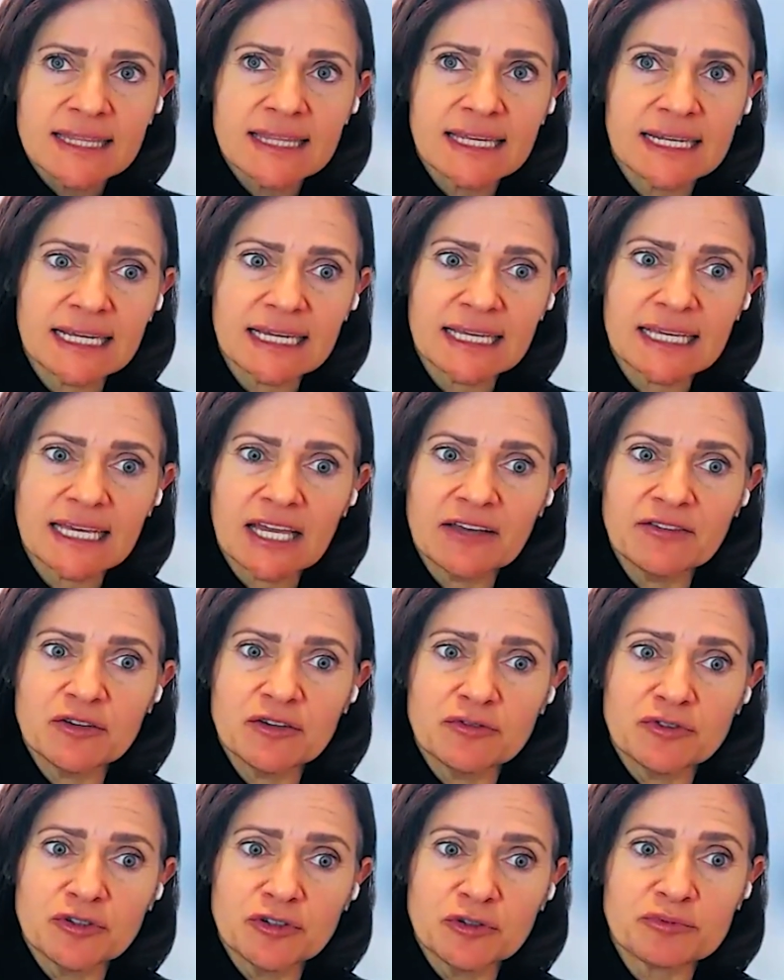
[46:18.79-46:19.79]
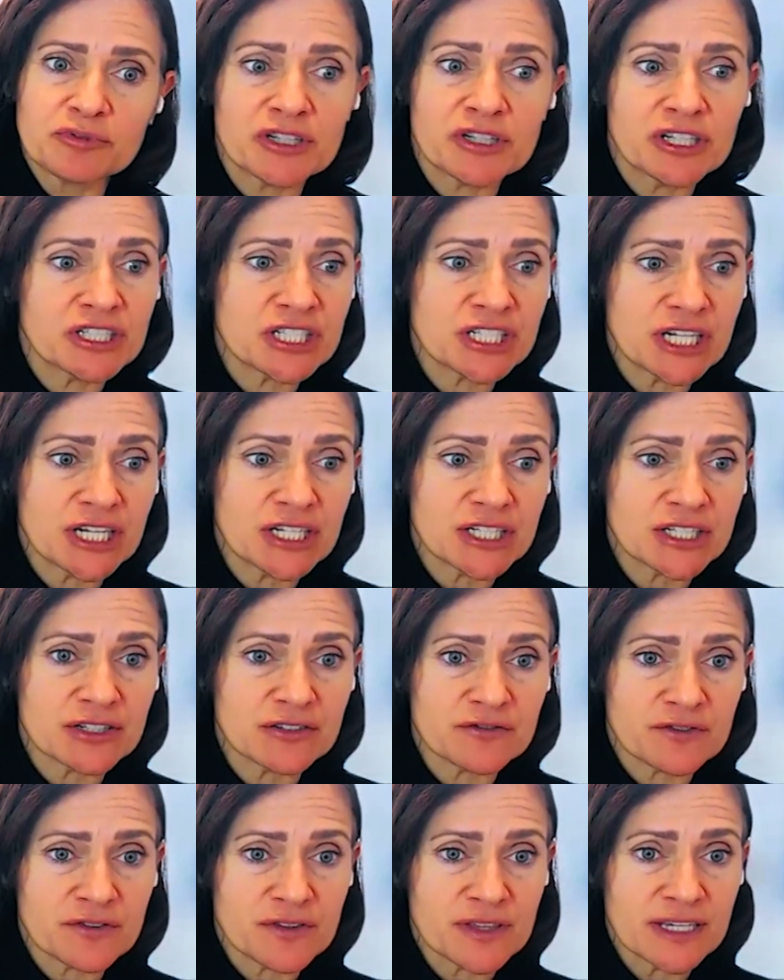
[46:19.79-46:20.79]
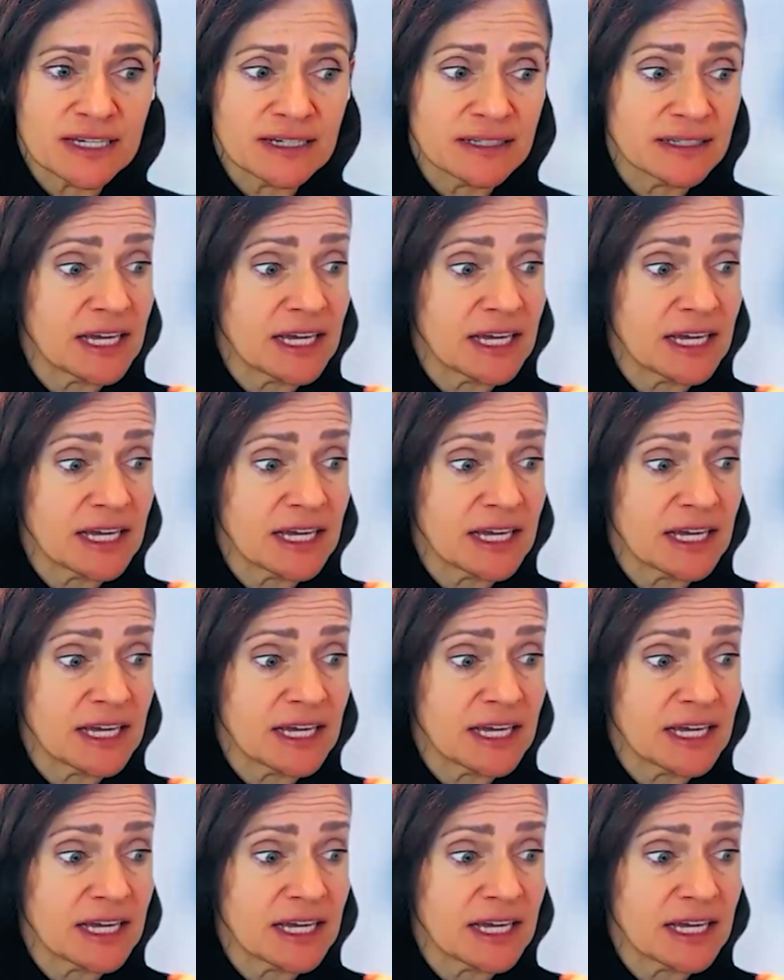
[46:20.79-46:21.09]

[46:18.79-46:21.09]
that it gave you a new appreciation for the